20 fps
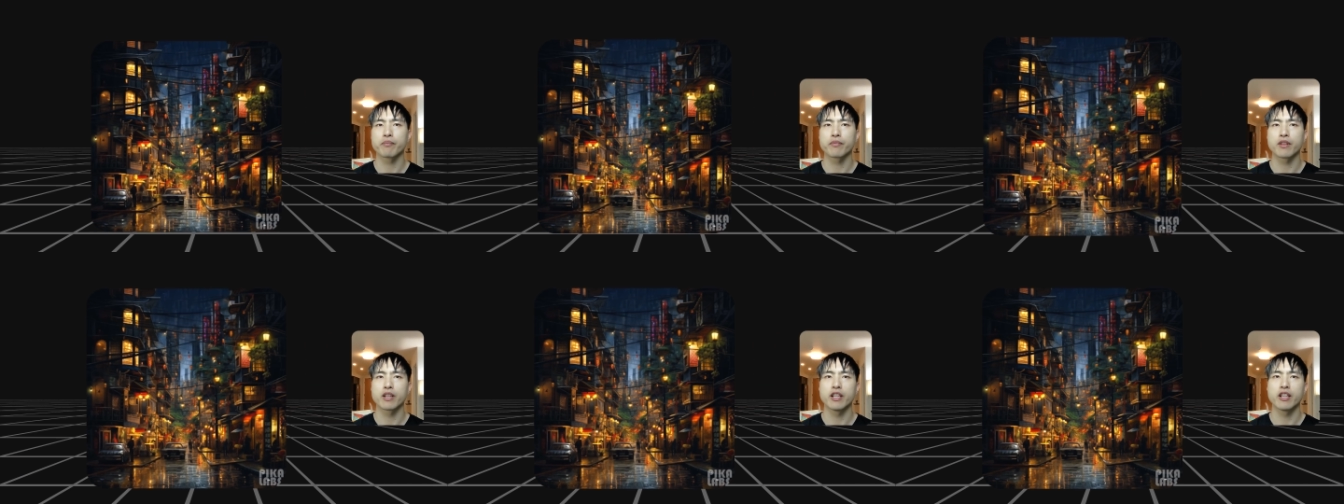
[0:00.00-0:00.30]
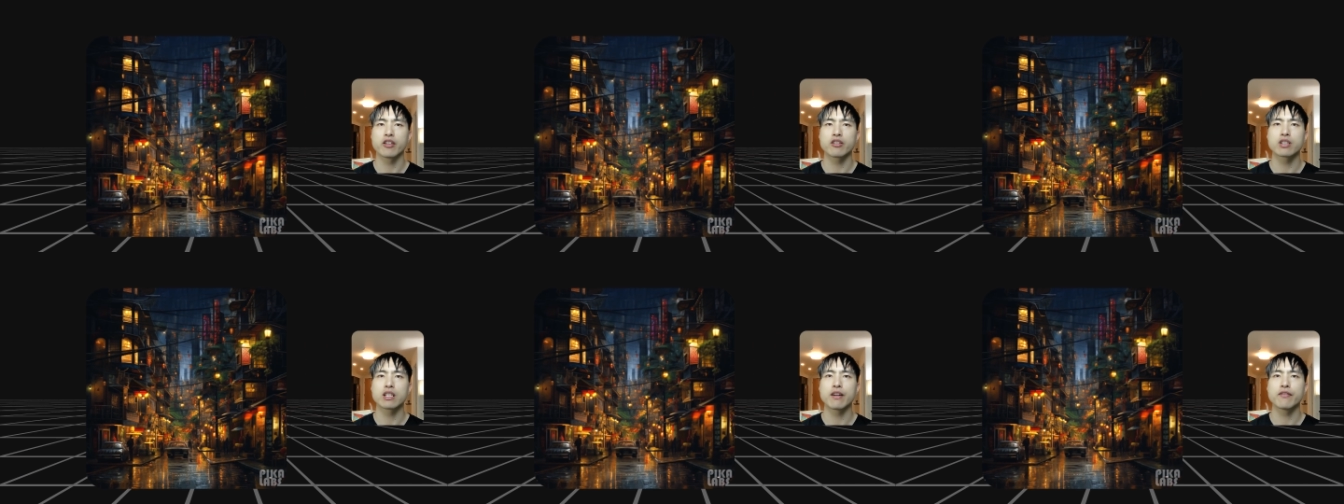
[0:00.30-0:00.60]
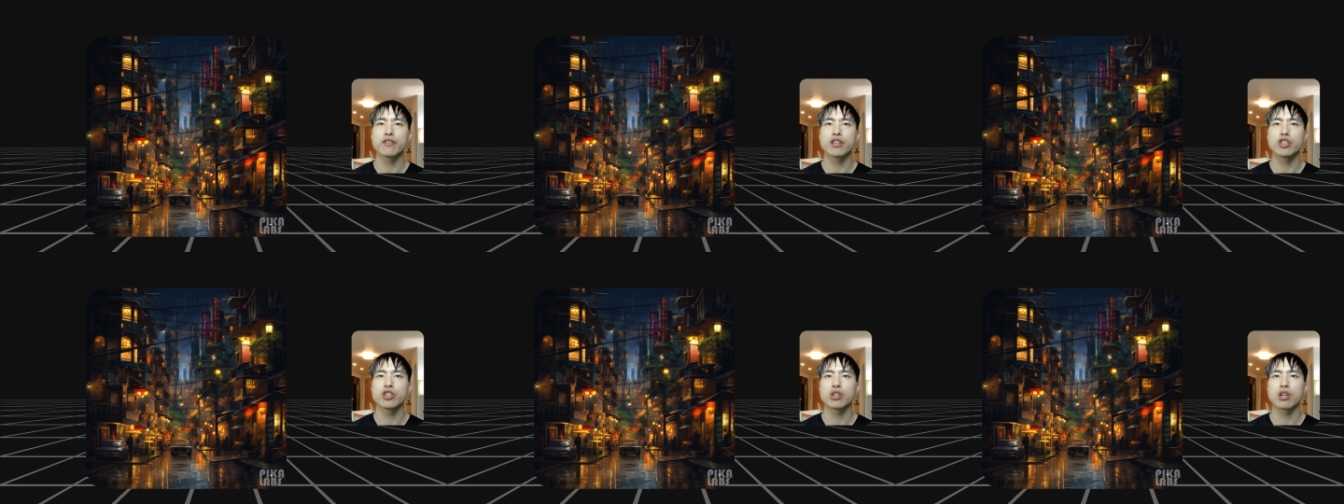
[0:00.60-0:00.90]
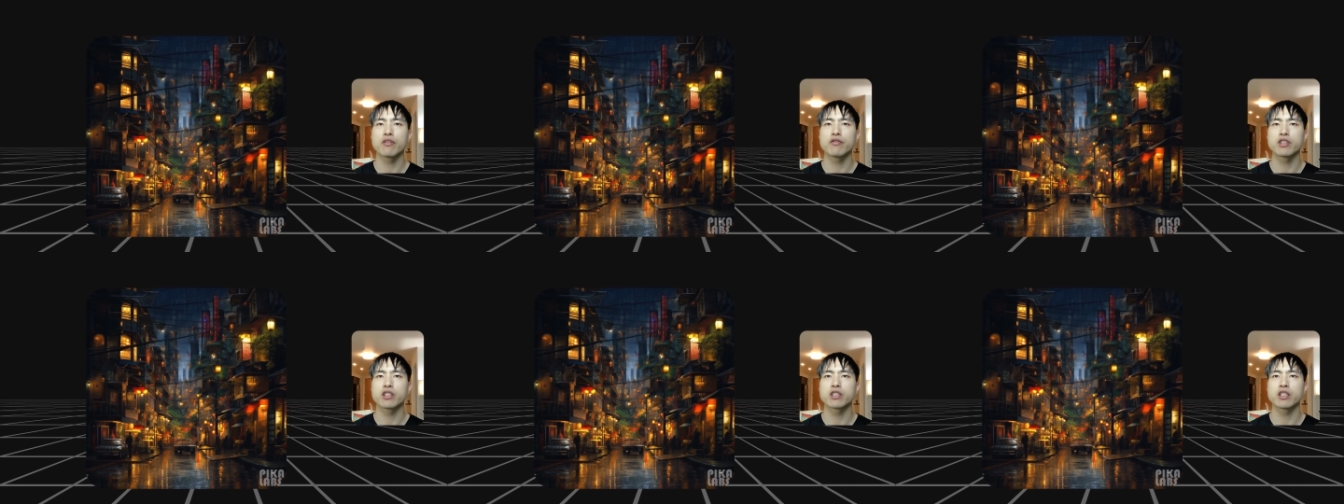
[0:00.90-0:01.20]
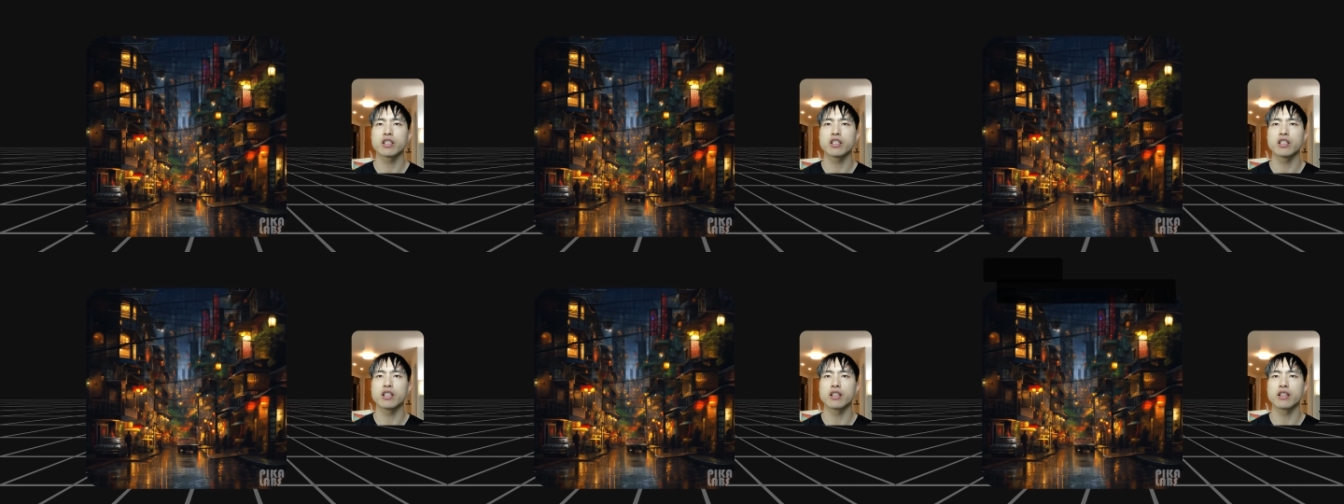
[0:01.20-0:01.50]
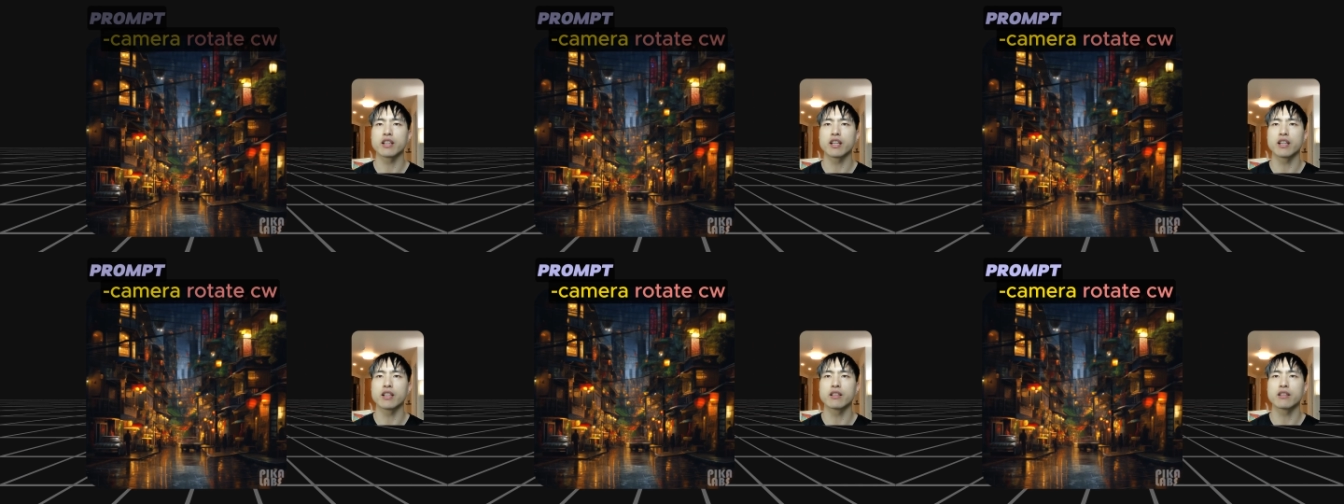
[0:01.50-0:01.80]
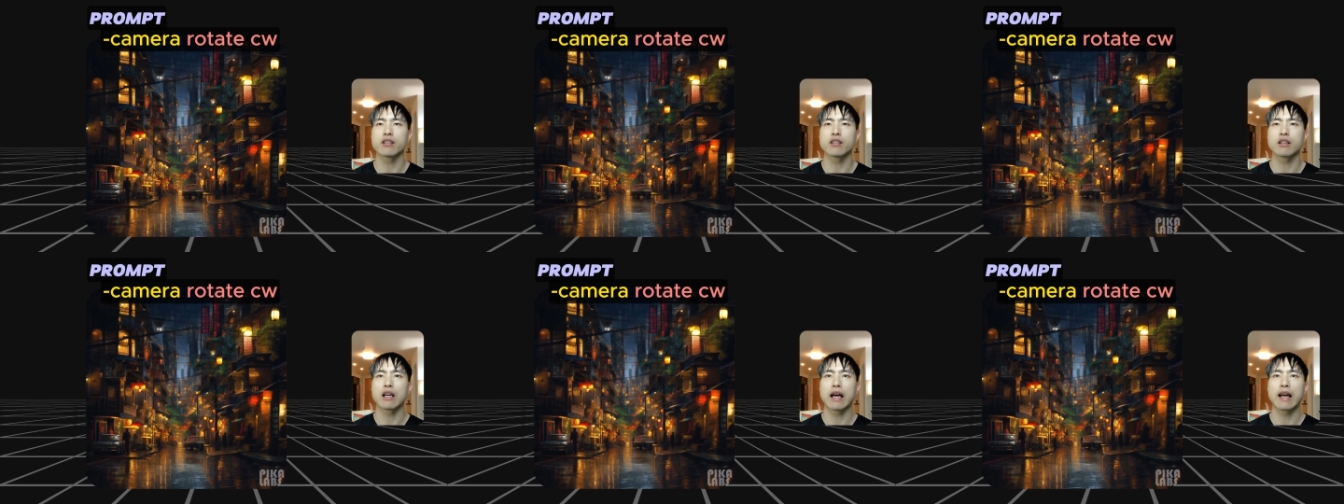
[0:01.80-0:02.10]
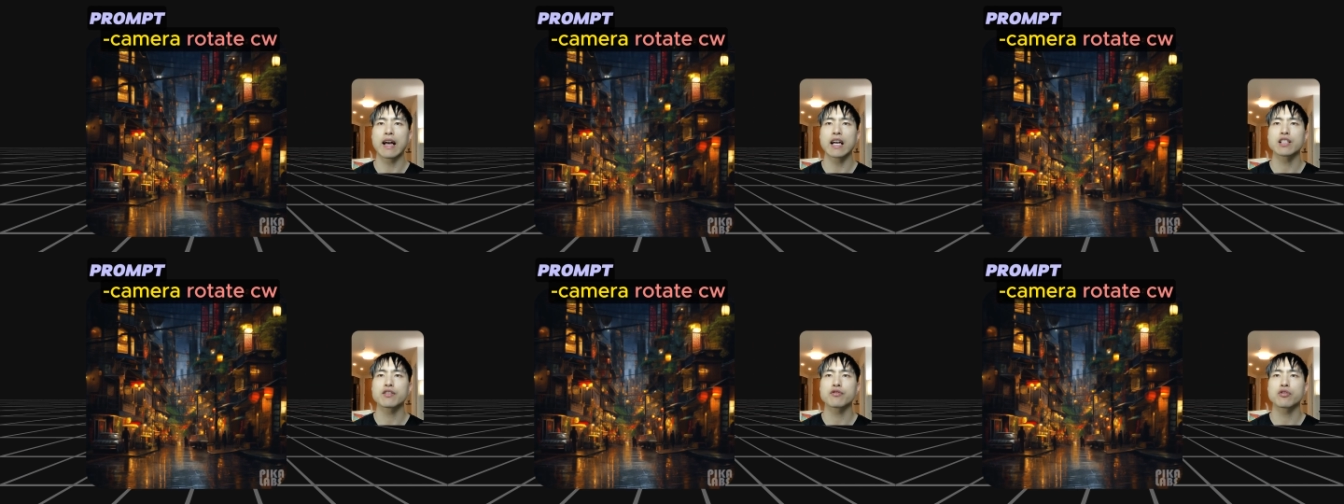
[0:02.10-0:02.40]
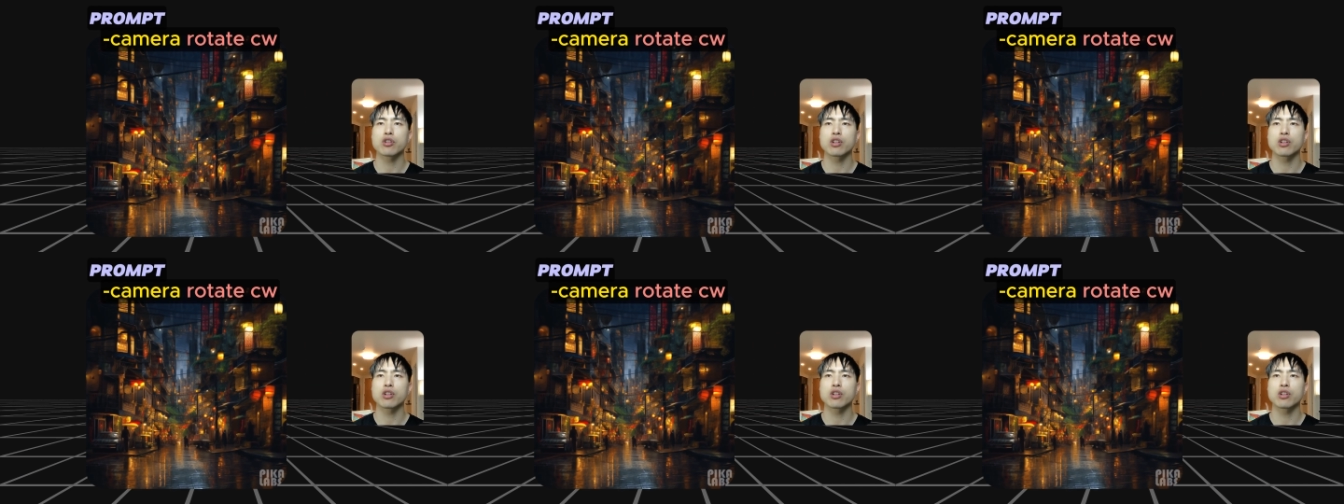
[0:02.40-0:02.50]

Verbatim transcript: Here's that video of a city again. I asked for a